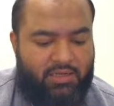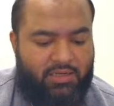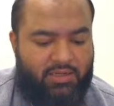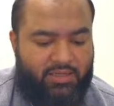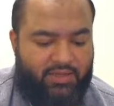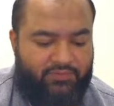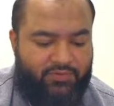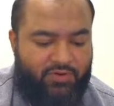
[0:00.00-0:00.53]

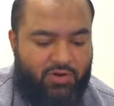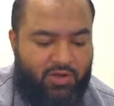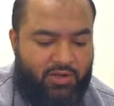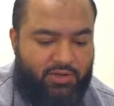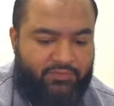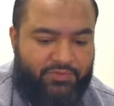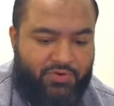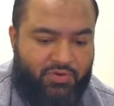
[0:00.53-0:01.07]
Okay, if you
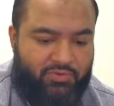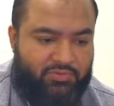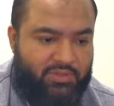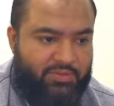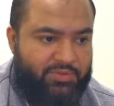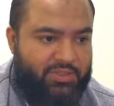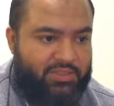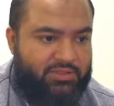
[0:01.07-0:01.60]
don't,
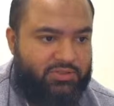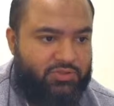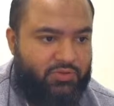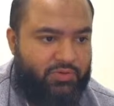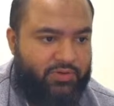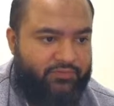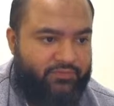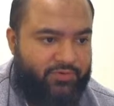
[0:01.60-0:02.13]
let me just
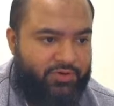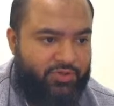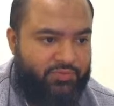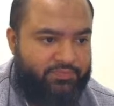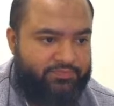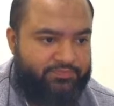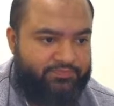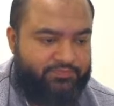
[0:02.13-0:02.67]
do it for
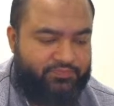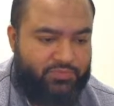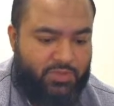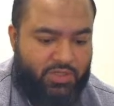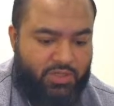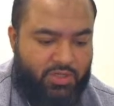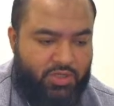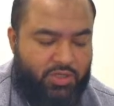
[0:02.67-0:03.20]
you.
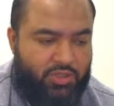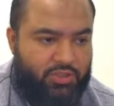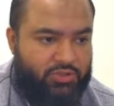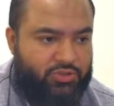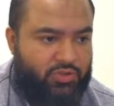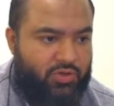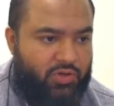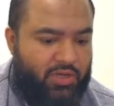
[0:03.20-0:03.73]

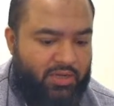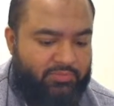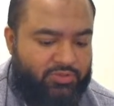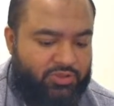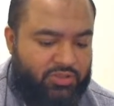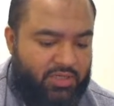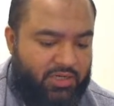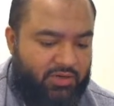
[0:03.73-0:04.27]
So I'm
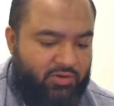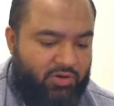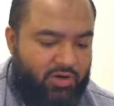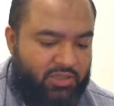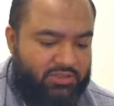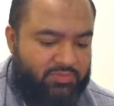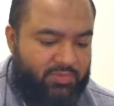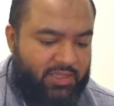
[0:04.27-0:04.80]
just gonna
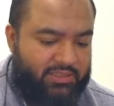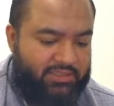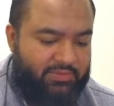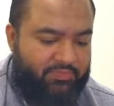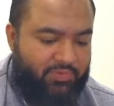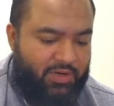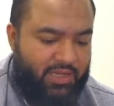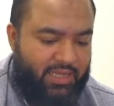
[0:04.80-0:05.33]
cross
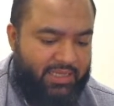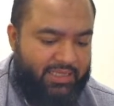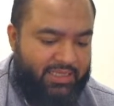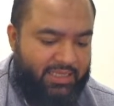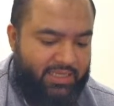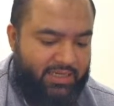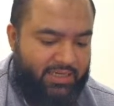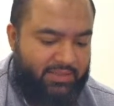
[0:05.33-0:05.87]
multiply
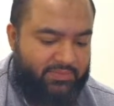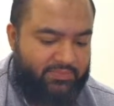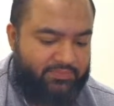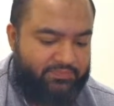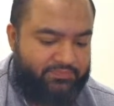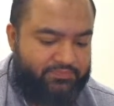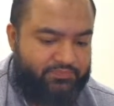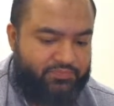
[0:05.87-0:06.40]
here.
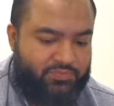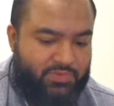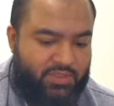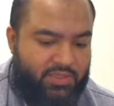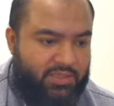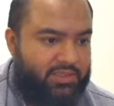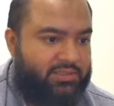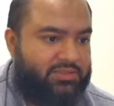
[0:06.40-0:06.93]

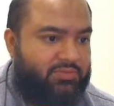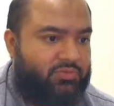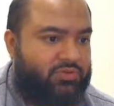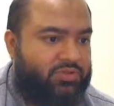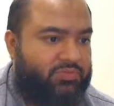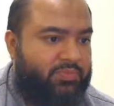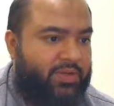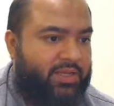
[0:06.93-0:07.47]
I need some
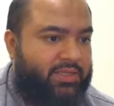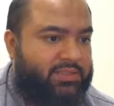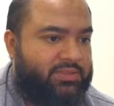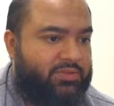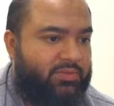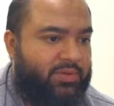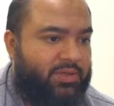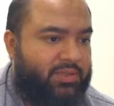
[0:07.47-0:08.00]
more
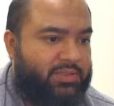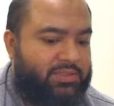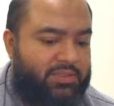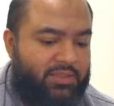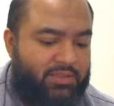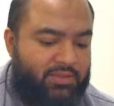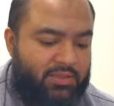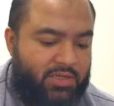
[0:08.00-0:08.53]
space to balance.
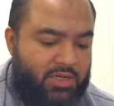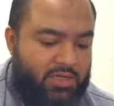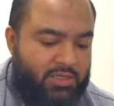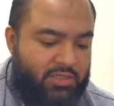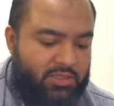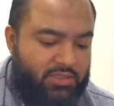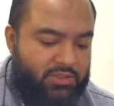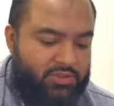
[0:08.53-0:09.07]
Yeah.
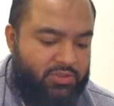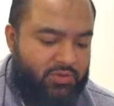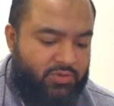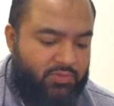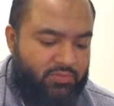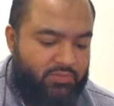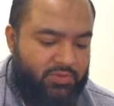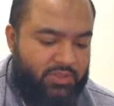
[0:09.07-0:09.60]

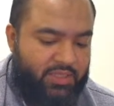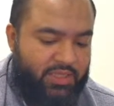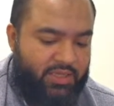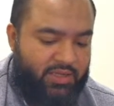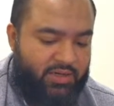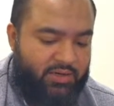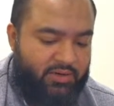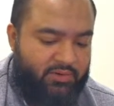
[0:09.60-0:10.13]
So
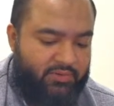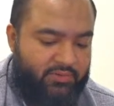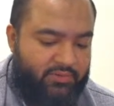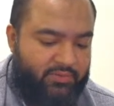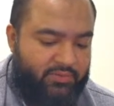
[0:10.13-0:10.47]
here,